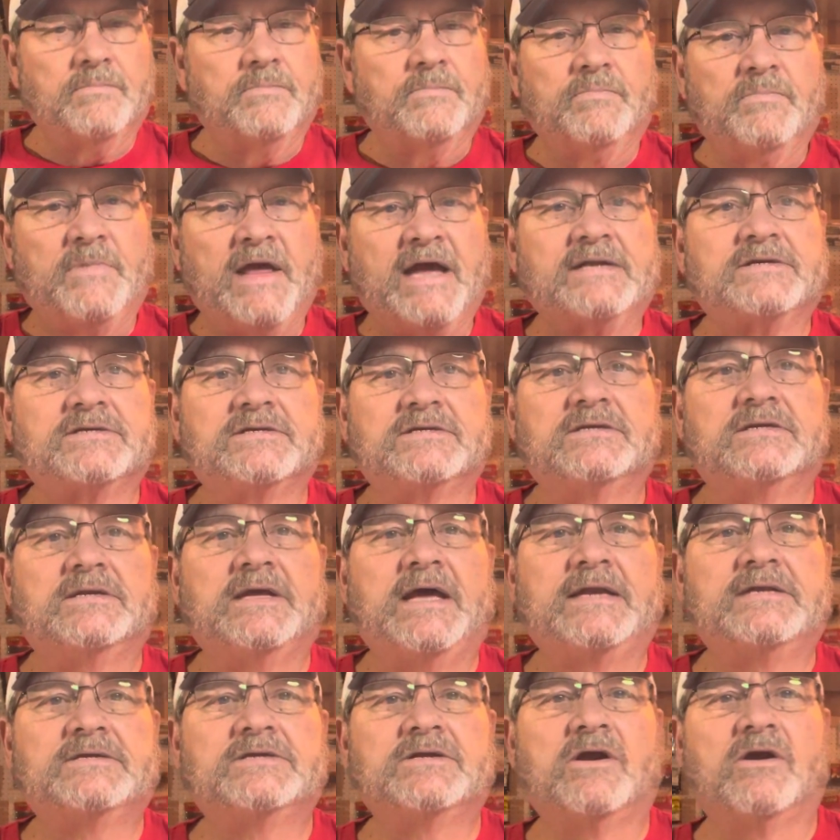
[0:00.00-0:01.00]

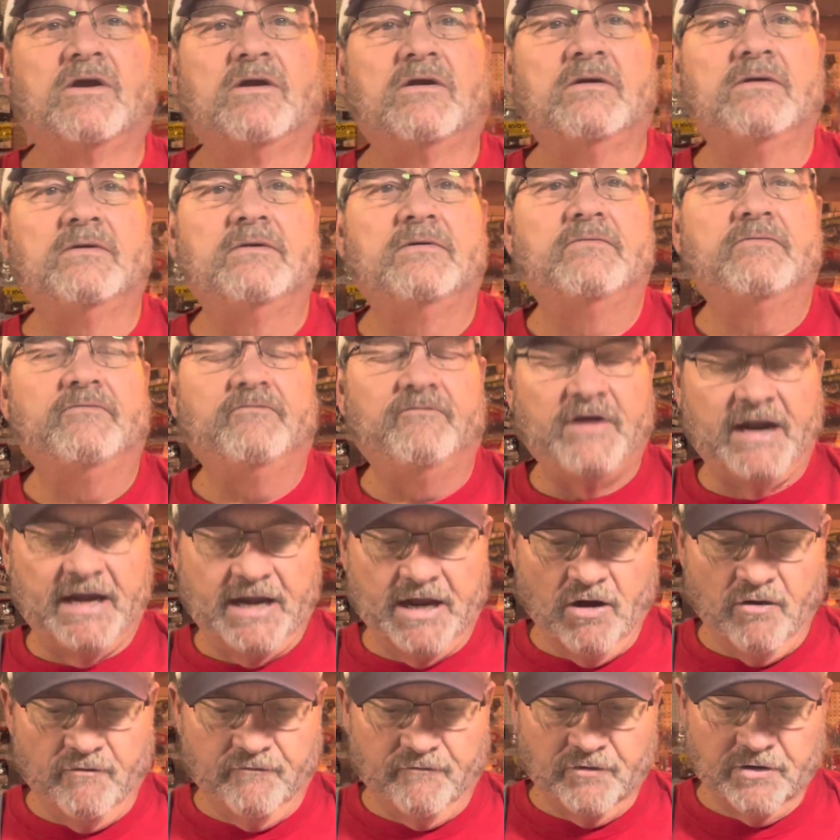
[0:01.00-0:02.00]
that's our
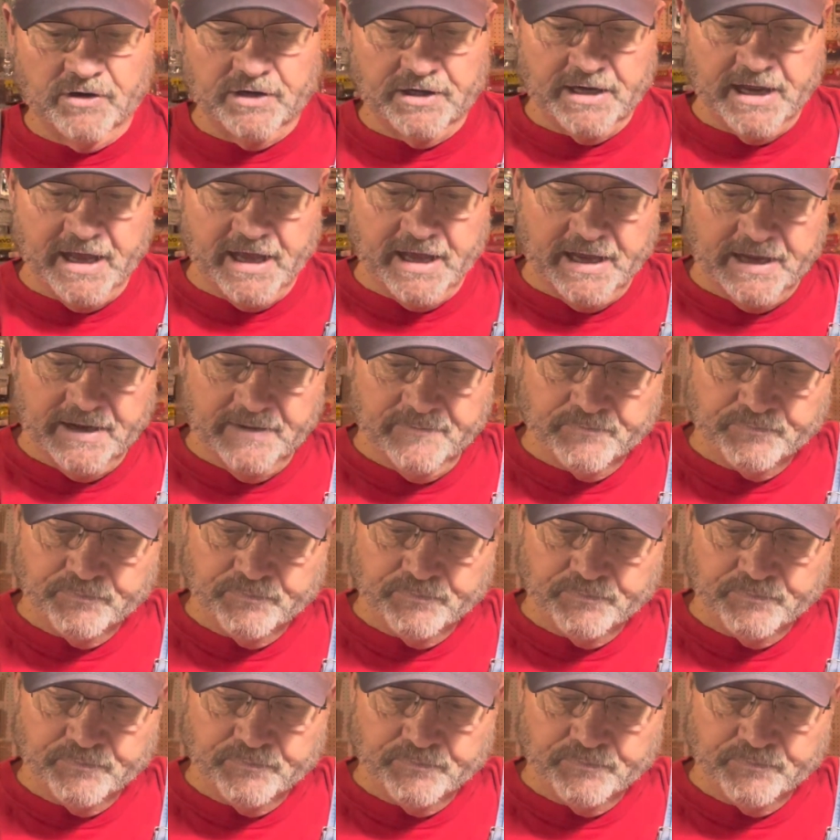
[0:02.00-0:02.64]
video for today.